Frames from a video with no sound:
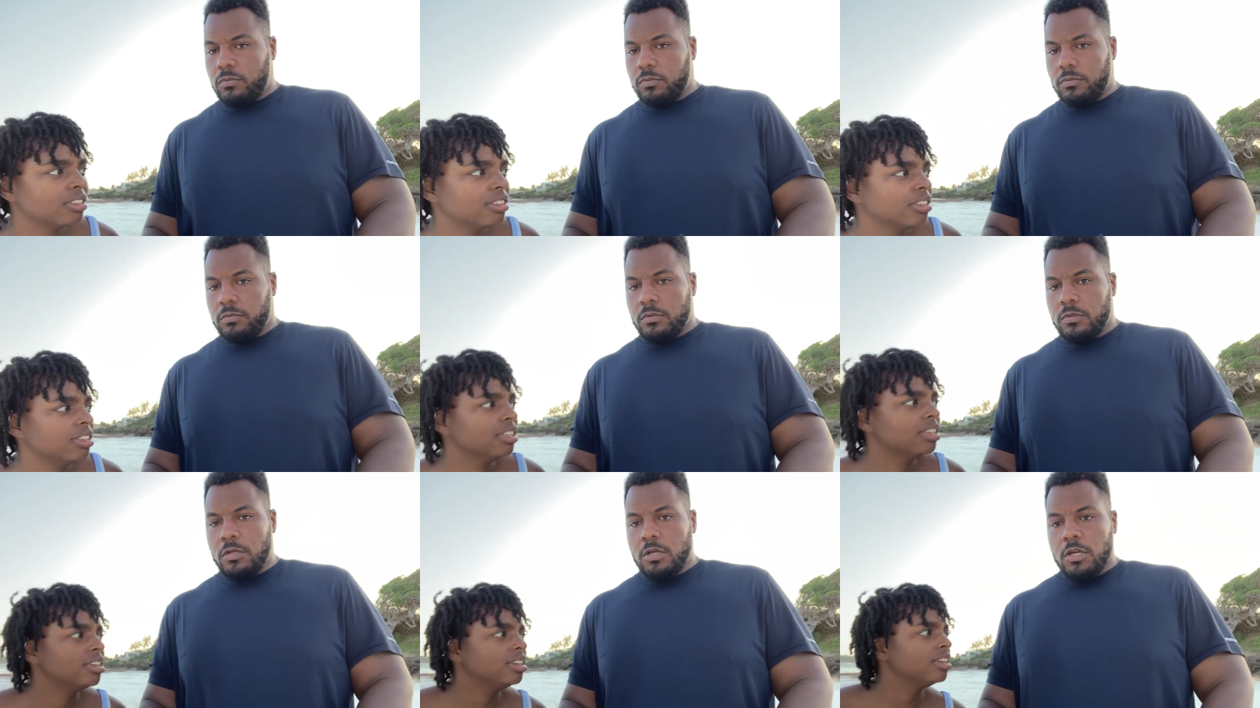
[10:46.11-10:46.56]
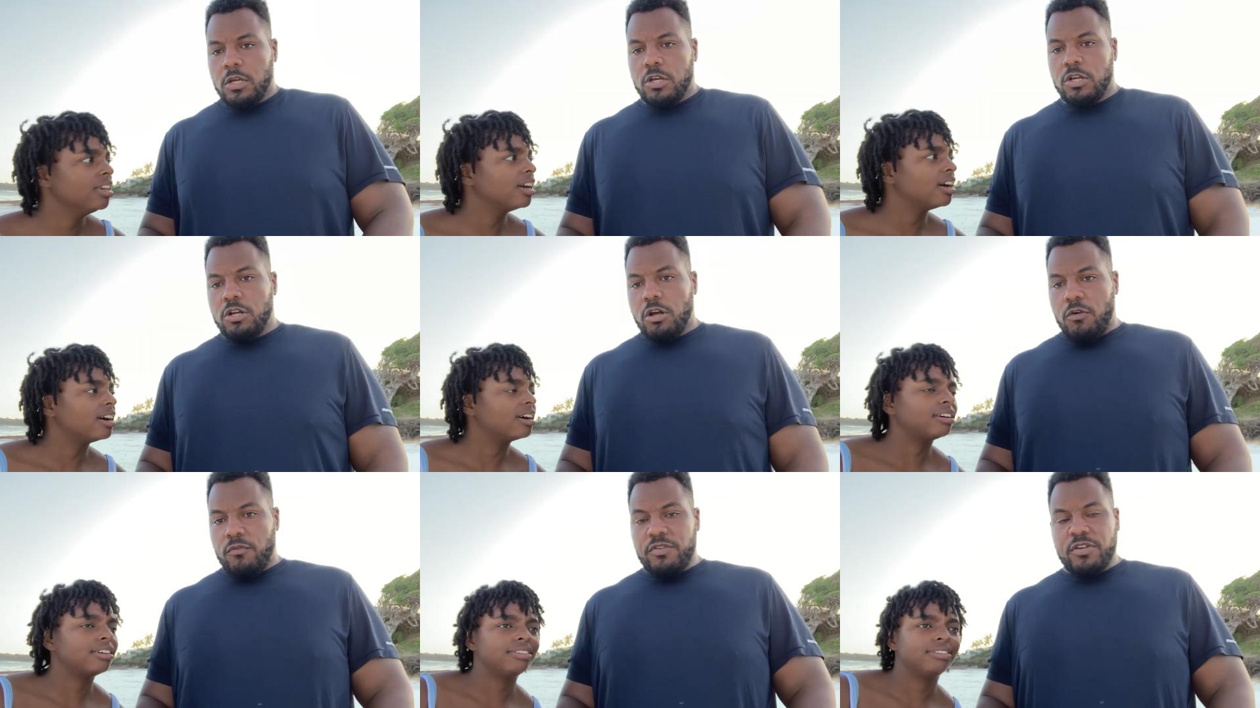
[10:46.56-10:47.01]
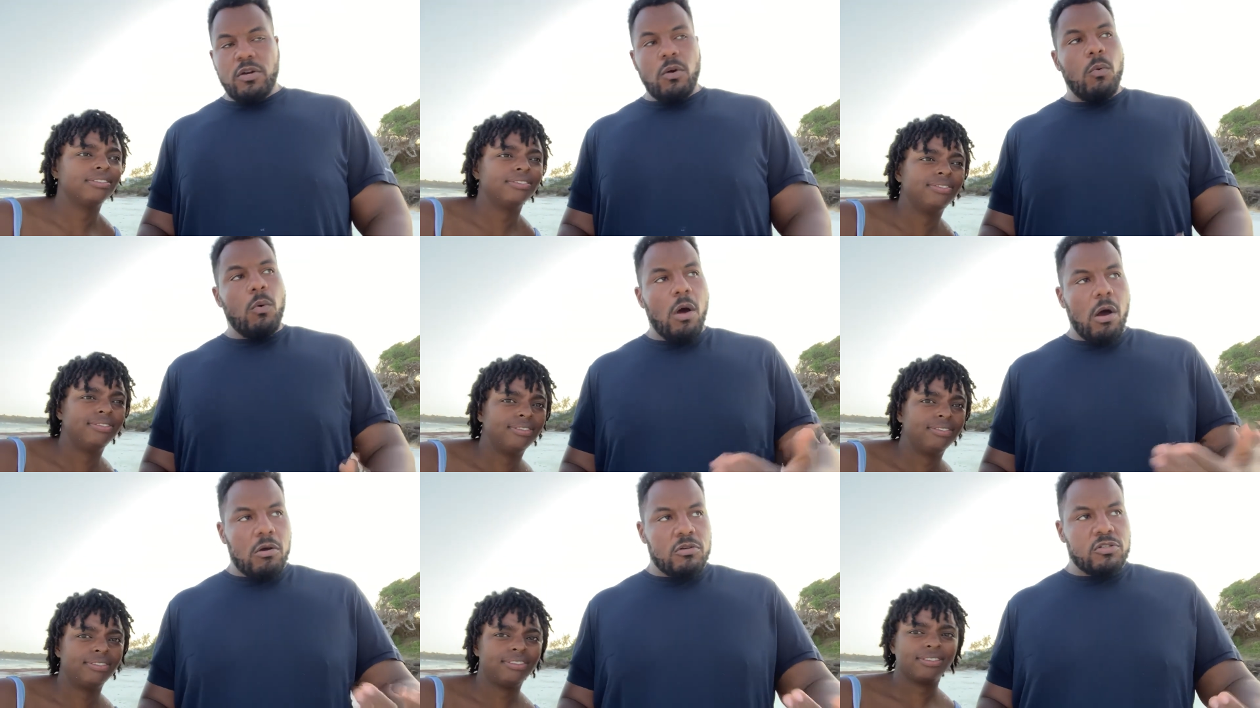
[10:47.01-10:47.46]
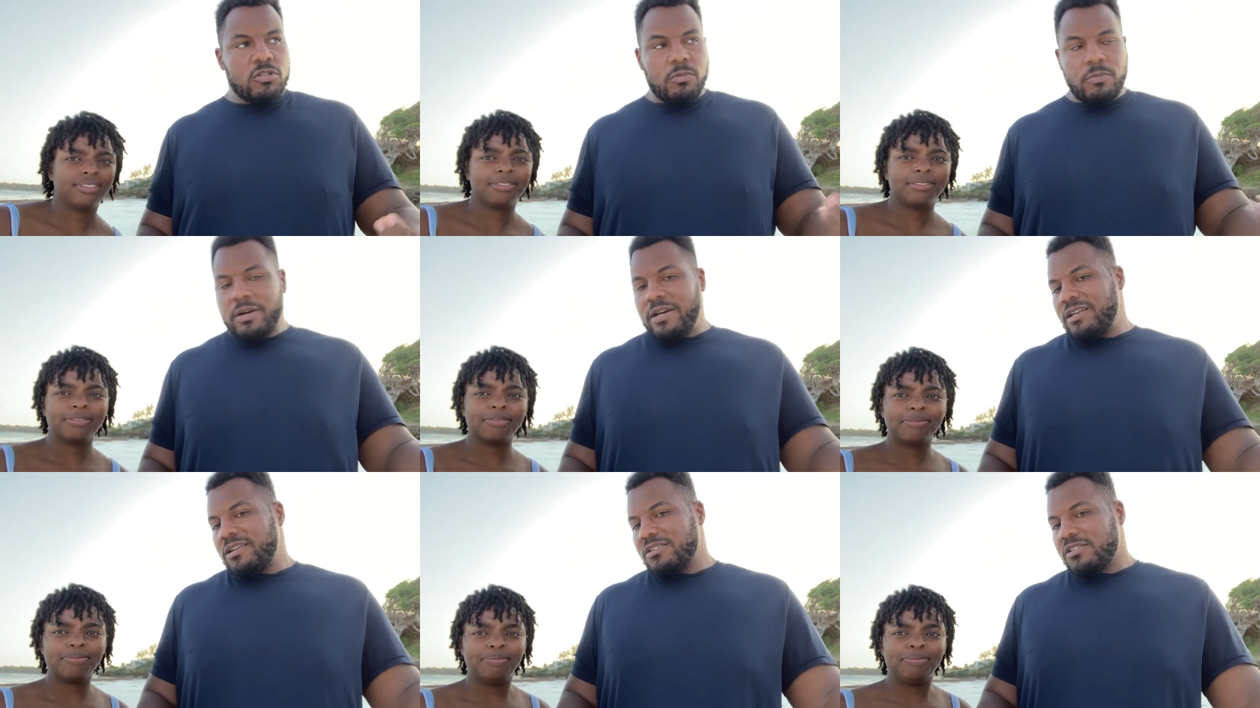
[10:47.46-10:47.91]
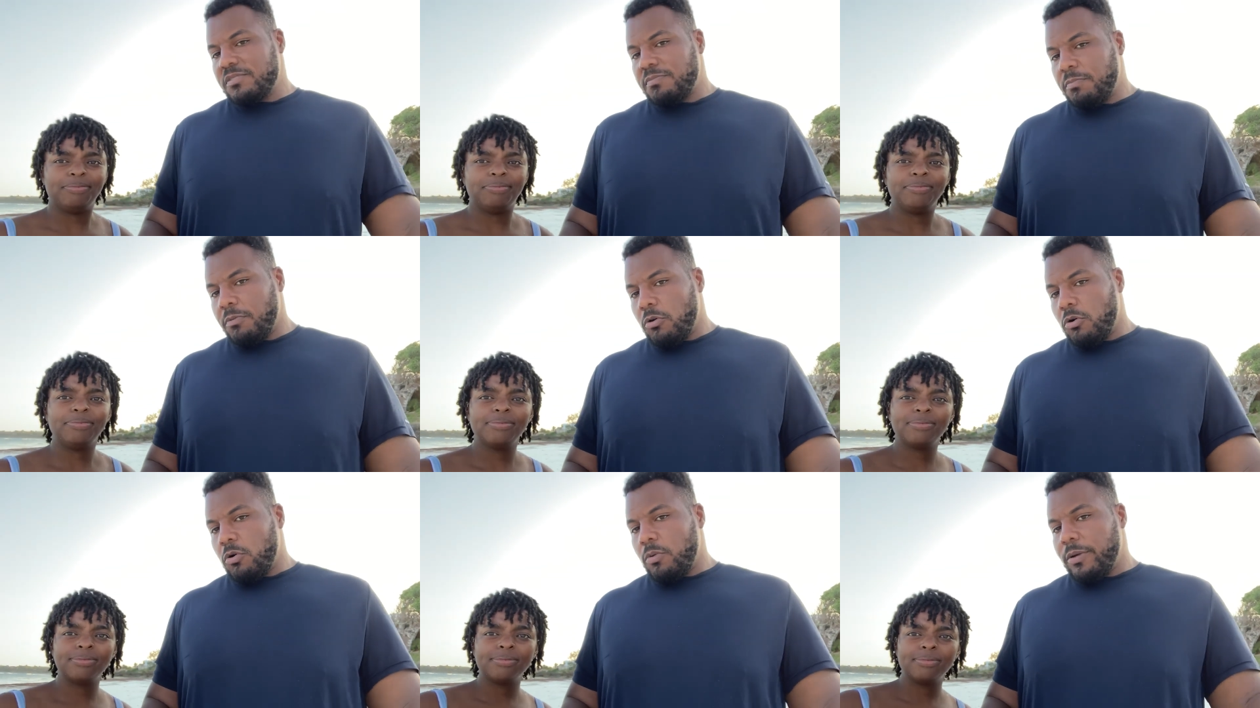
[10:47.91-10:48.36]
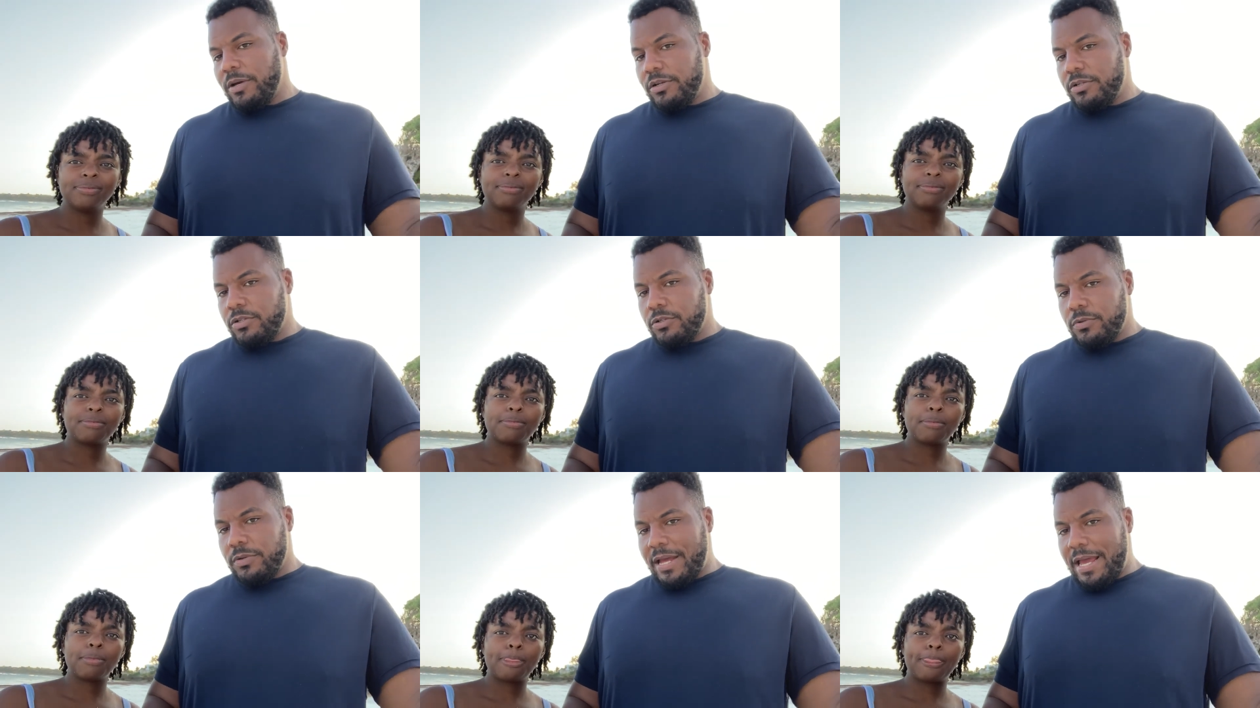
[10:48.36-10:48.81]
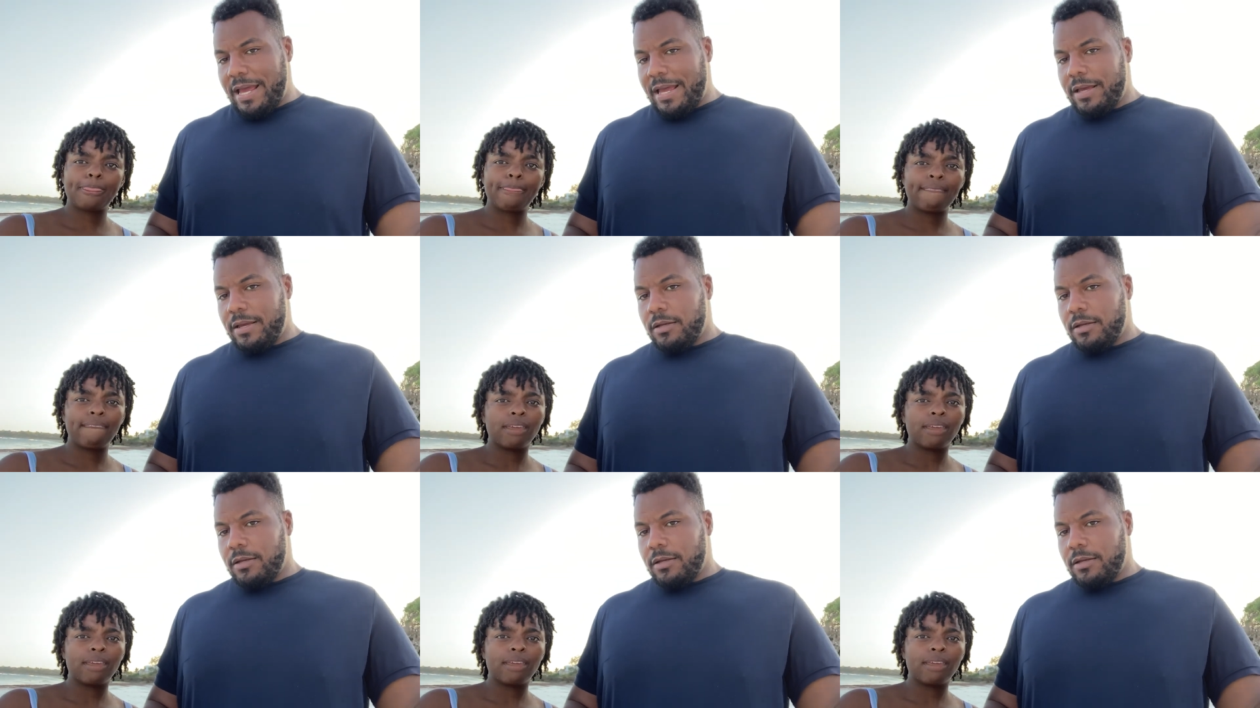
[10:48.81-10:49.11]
Speaker 1: Yeah. You know, we can walk somewhere and explore, we'll do that.